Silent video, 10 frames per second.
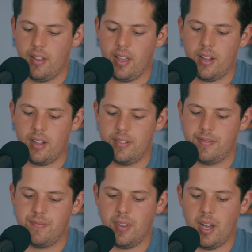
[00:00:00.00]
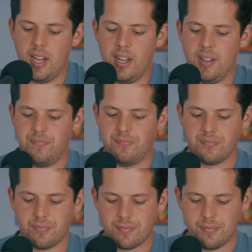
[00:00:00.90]
Yeah. Uh,
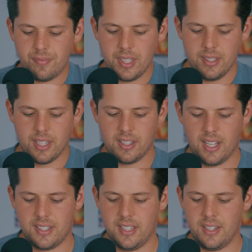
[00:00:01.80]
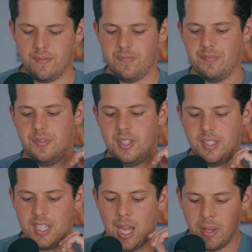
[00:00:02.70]
second to last thing,
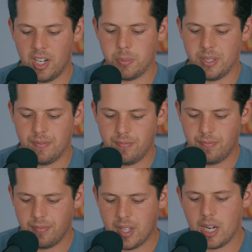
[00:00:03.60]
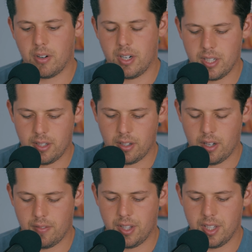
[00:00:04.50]
time management. Kind of already t-
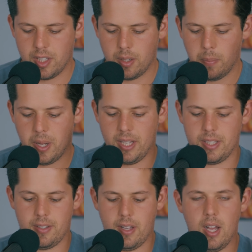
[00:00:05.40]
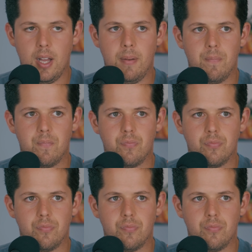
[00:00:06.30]
covered this, but um,